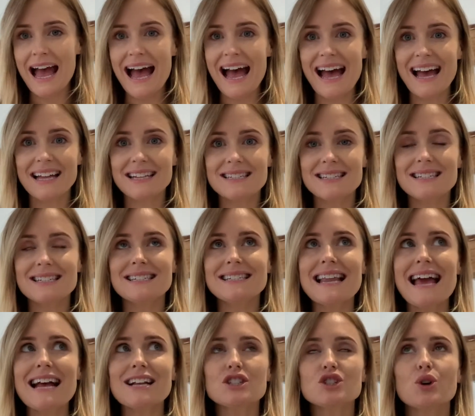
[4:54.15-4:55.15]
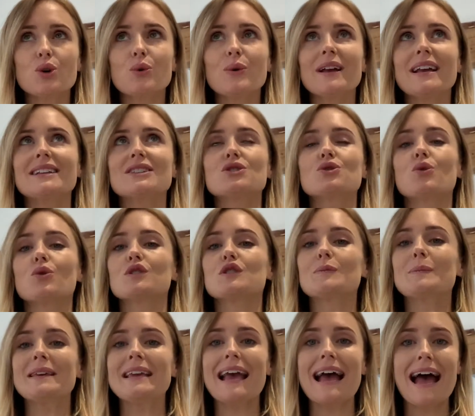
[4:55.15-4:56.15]
And nettle is thought
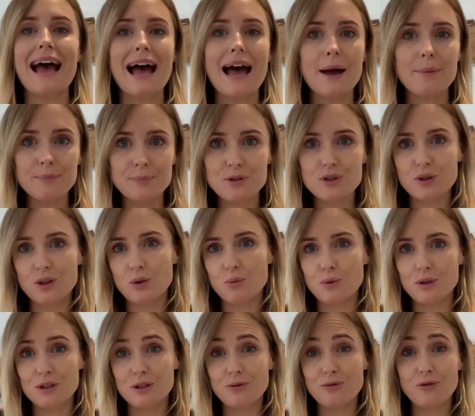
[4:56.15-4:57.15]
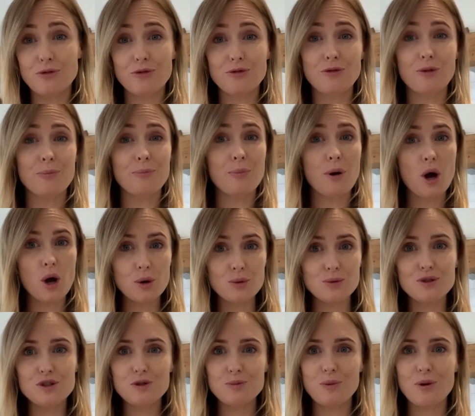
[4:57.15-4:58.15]
to be absolutely wonderful for
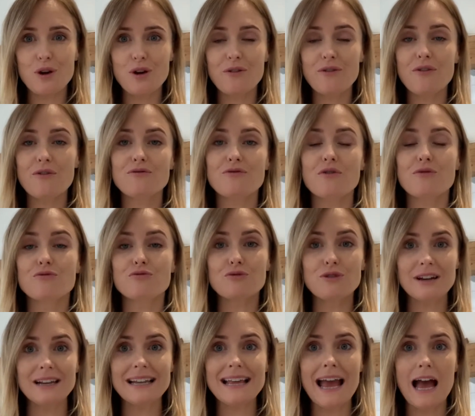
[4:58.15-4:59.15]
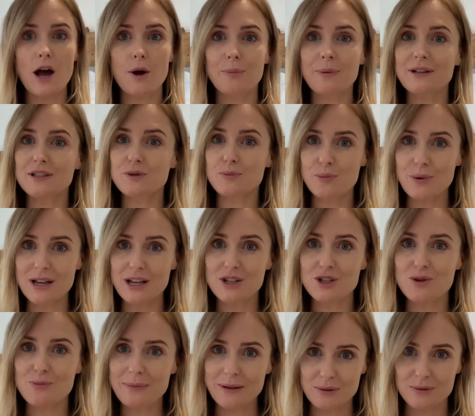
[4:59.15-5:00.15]
post-birth, for really helping to bring in
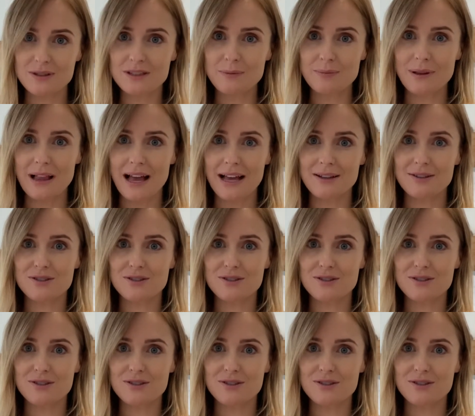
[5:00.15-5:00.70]
your milk supply.